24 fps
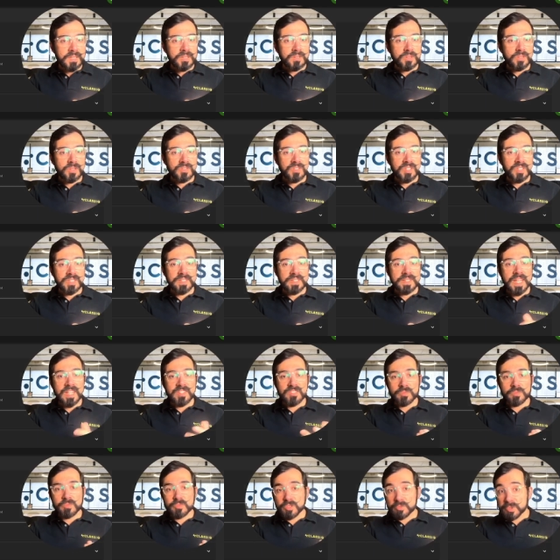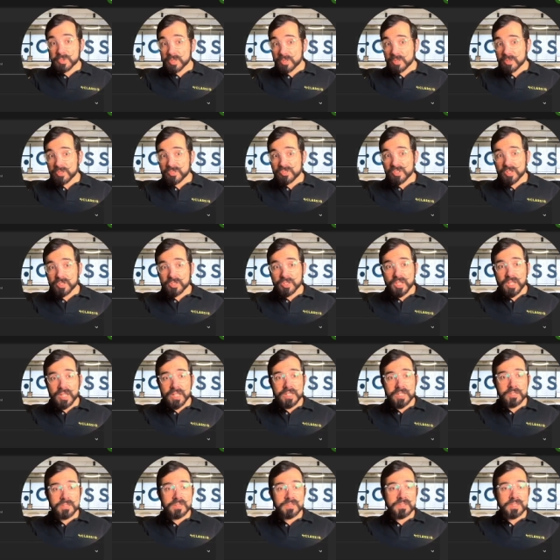Looks like the QASM simulator is
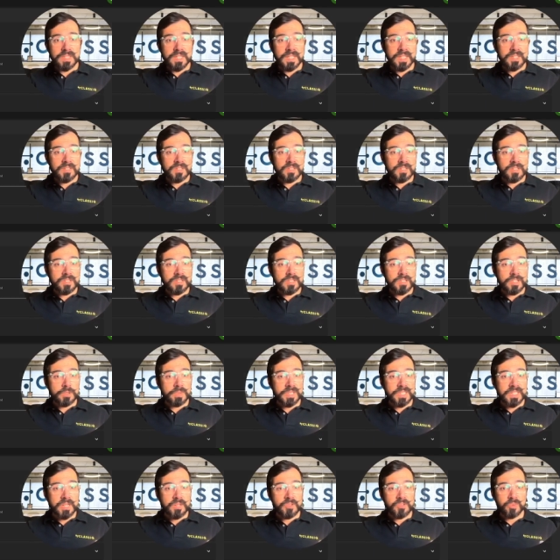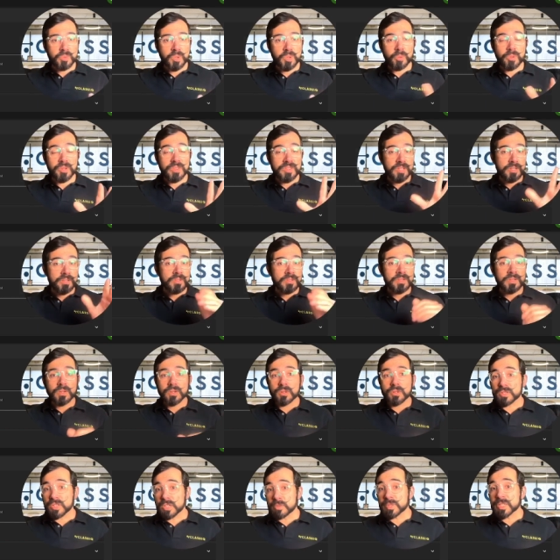online, and the uh, qubit count's well within
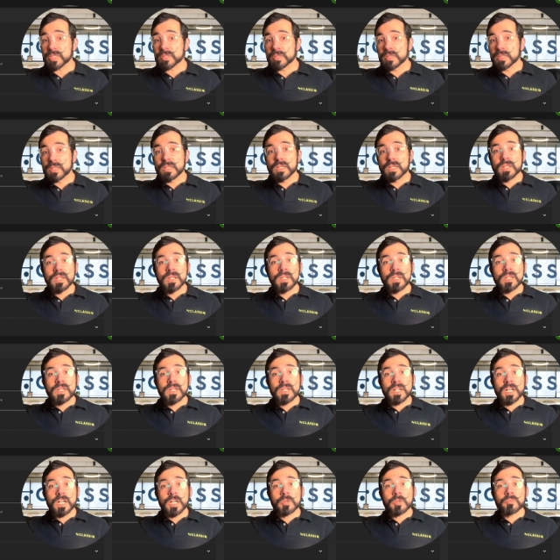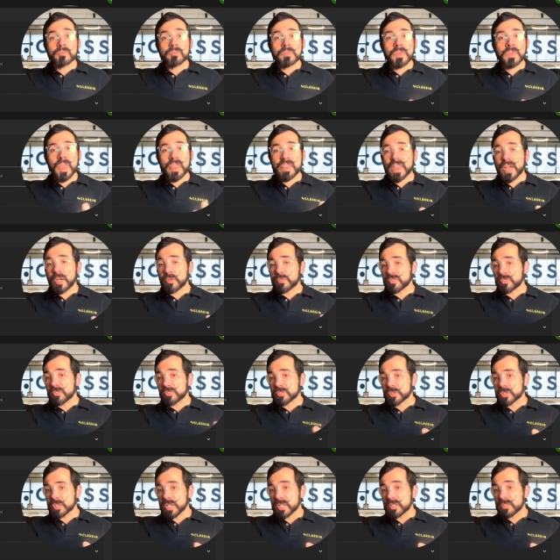our limit. Um, a thousand
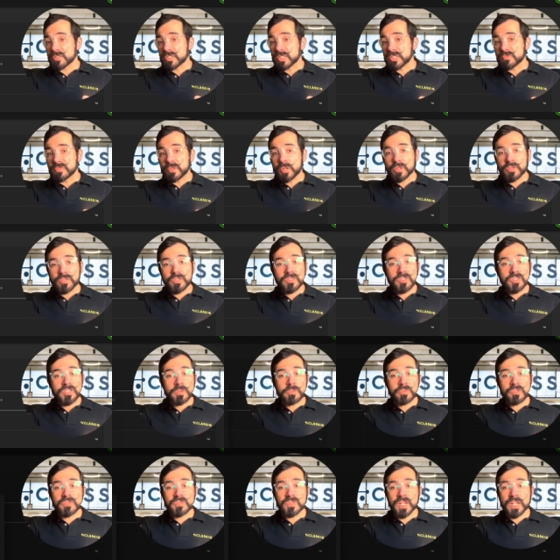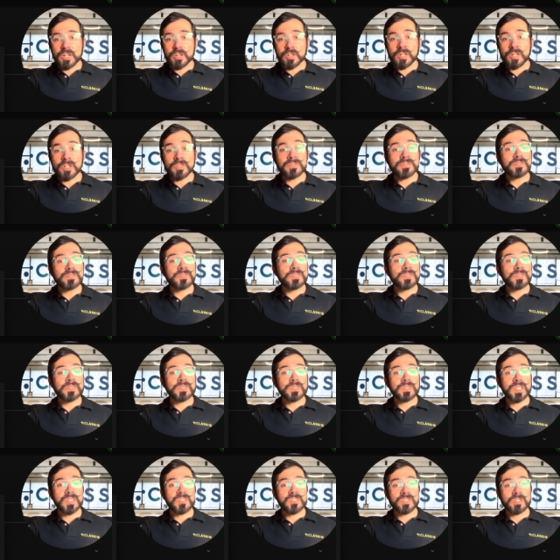shot default seems fine enough.
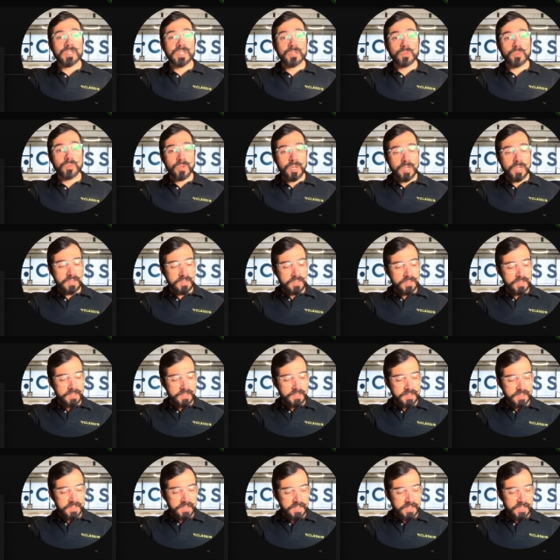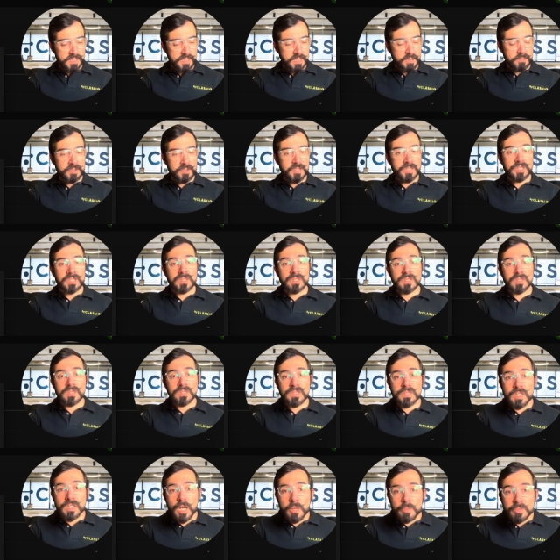Let's click run, and I'm
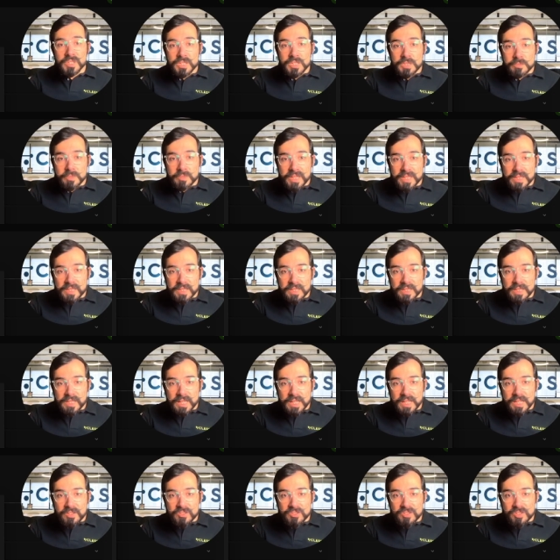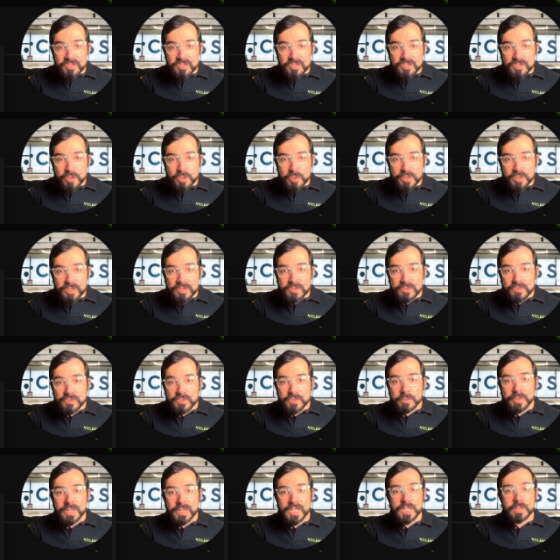gonna copy in my access token
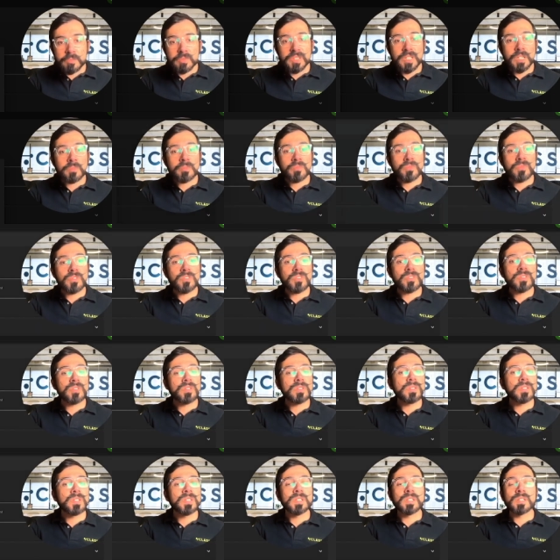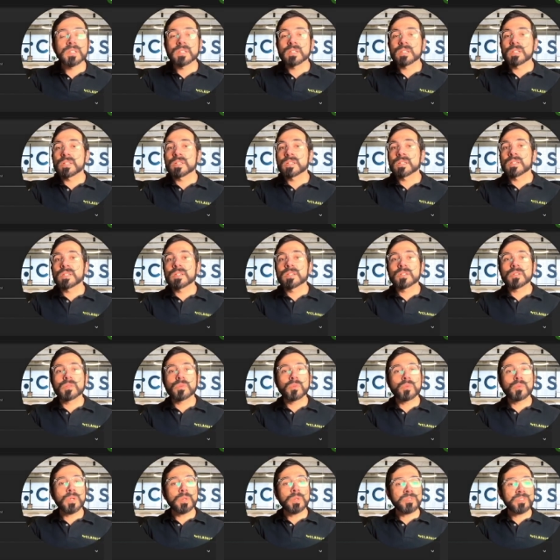from IBM's
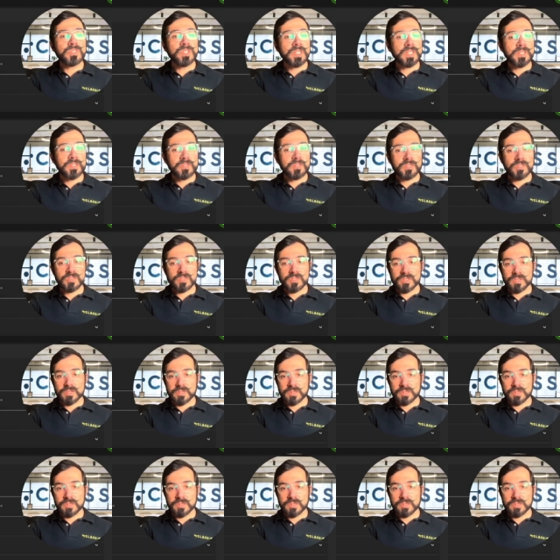website.